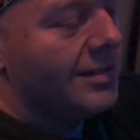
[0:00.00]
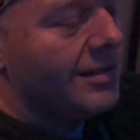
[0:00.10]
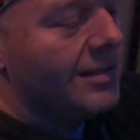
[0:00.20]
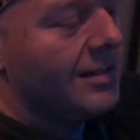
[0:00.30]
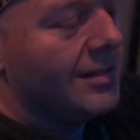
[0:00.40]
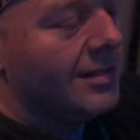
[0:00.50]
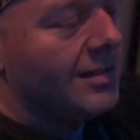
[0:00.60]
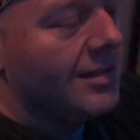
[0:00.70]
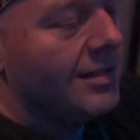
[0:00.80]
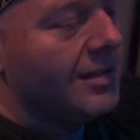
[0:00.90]

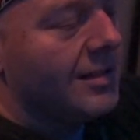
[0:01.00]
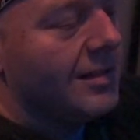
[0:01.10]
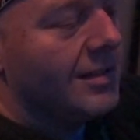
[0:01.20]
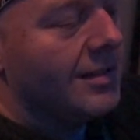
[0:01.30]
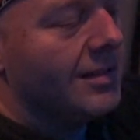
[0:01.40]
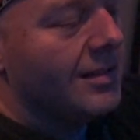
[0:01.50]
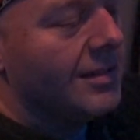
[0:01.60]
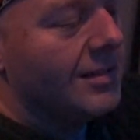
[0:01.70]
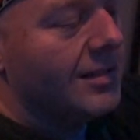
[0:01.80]
[no speech]